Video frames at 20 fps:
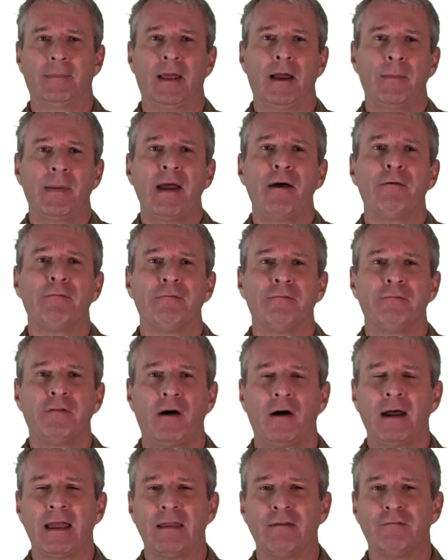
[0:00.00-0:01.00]
about
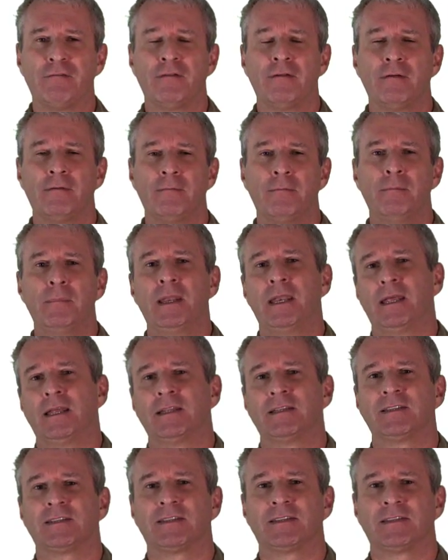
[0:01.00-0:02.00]
5
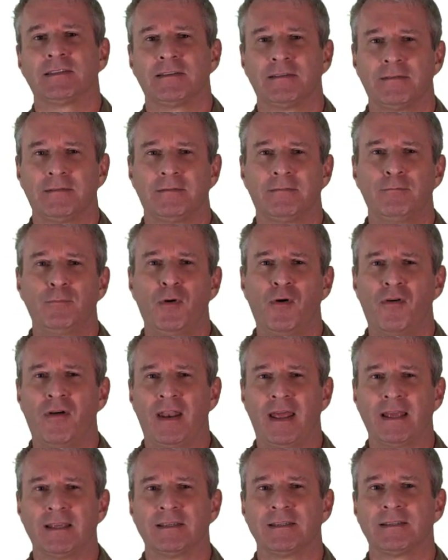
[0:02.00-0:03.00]
minutes, more or
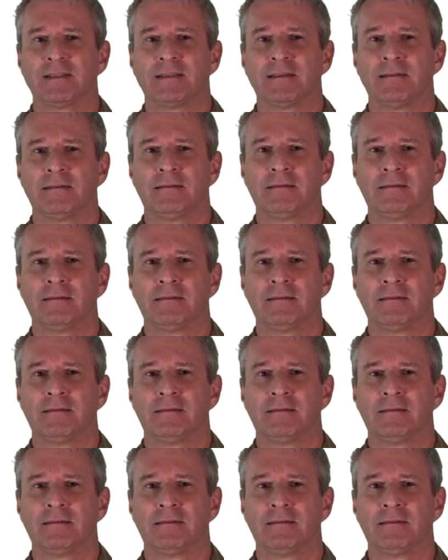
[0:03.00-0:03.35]
less.